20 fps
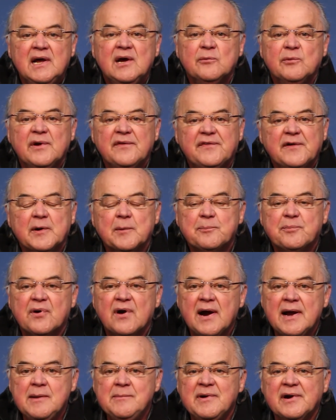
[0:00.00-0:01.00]
with their
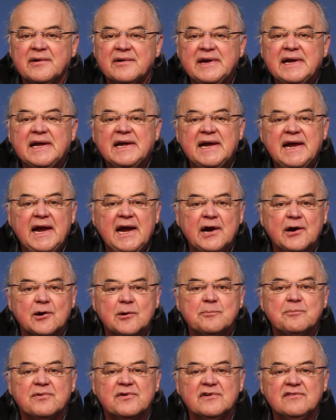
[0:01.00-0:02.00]
primary
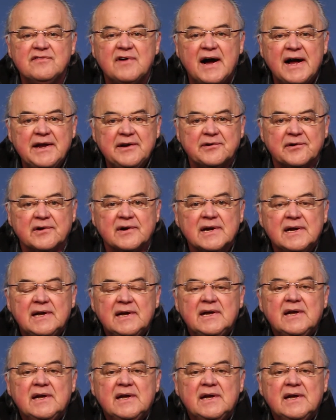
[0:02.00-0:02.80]
care provider.